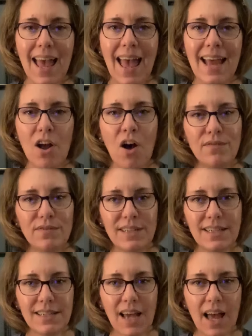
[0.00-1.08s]
And
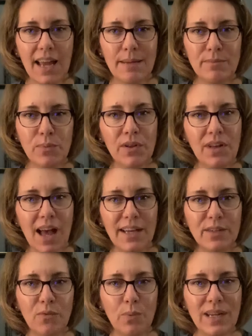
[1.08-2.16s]
oftentimes we'll kind
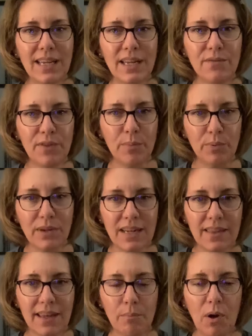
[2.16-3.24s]
of weave the
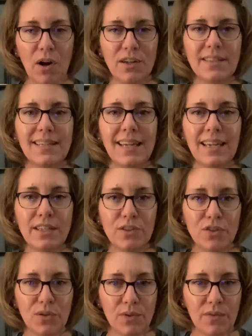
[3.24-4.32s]
breathing parts
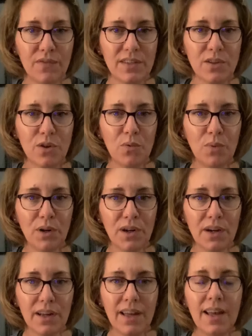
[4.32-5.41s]
into the physical work,